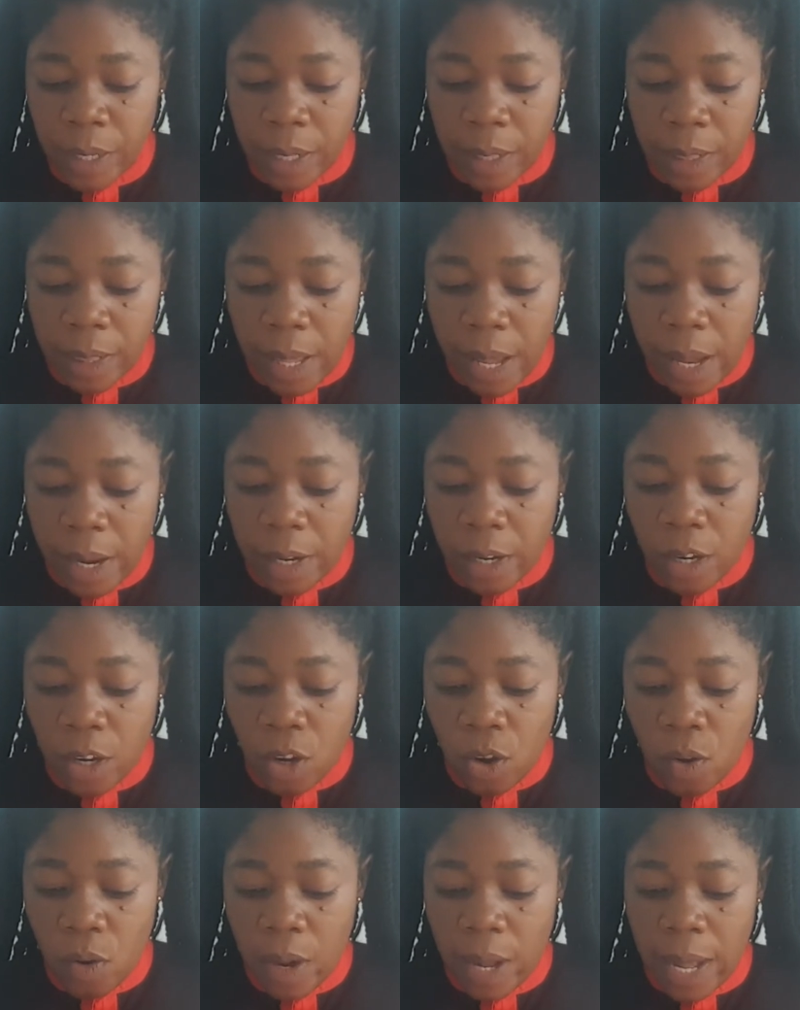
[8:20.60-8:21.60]

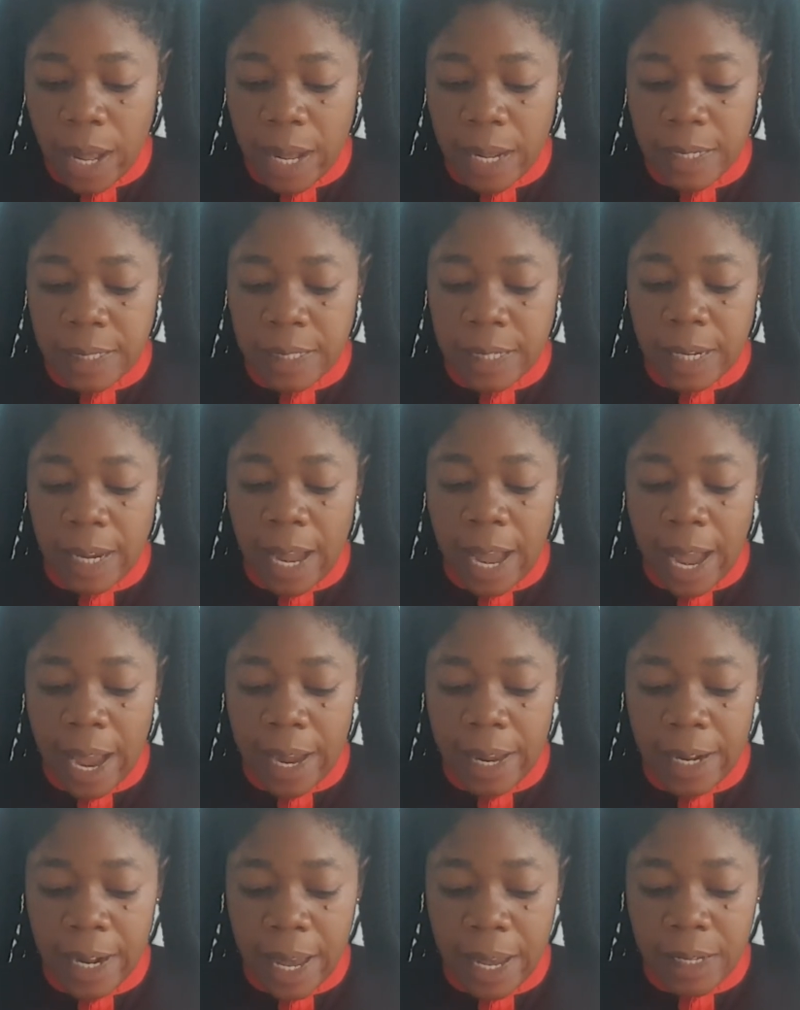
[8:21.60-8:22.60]
Then look at the
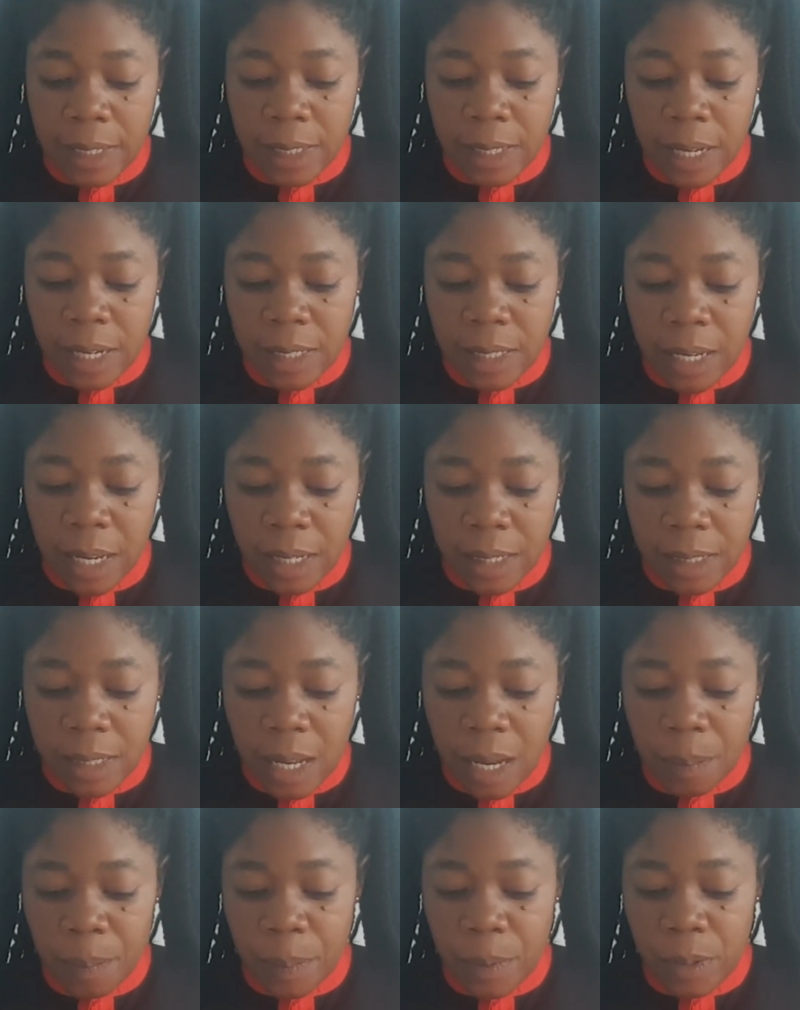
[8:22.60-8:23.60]
highlighted
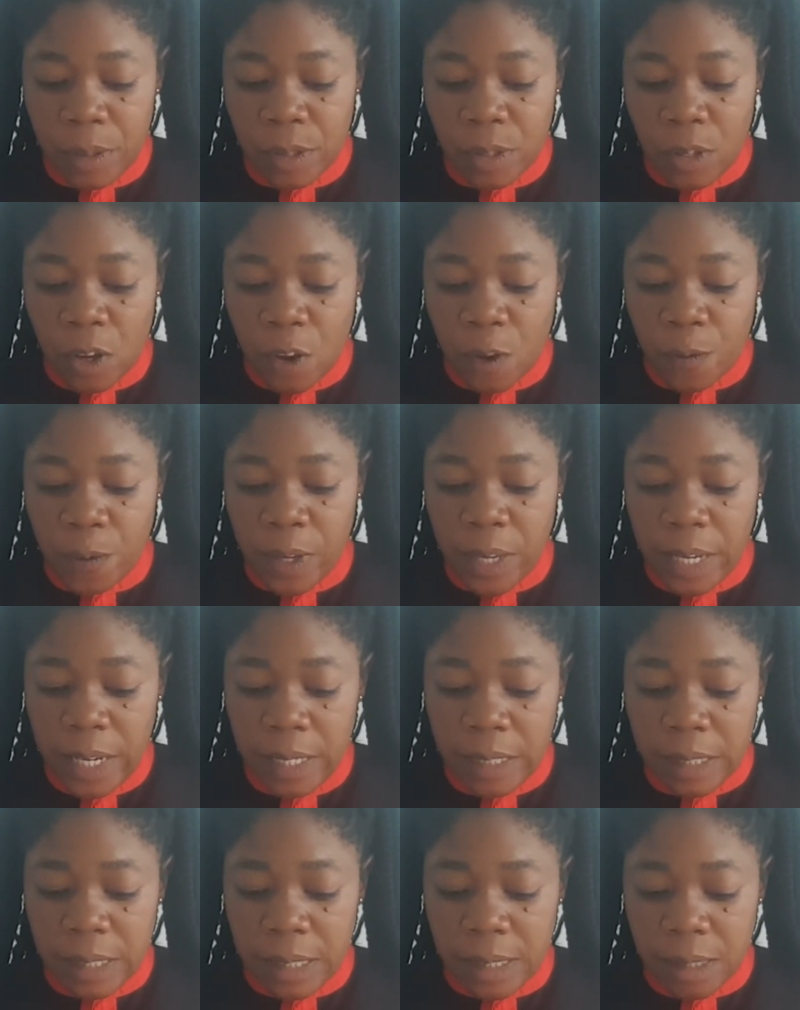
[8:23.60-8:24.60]
examples of
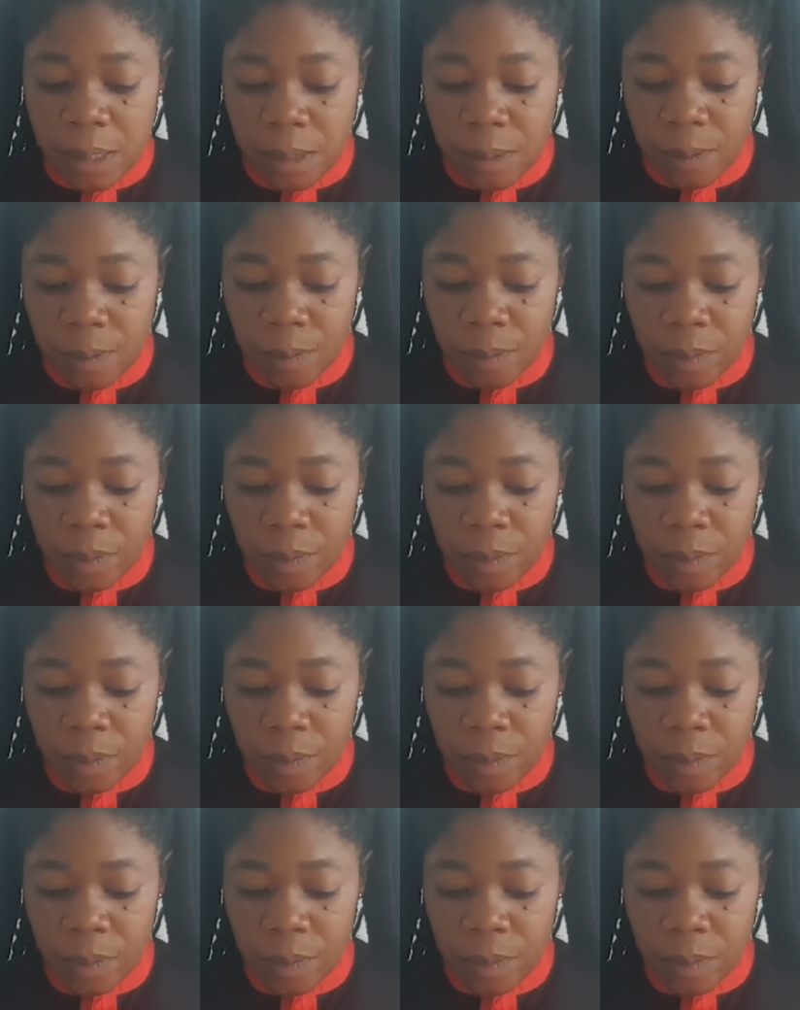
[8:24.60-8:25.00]
it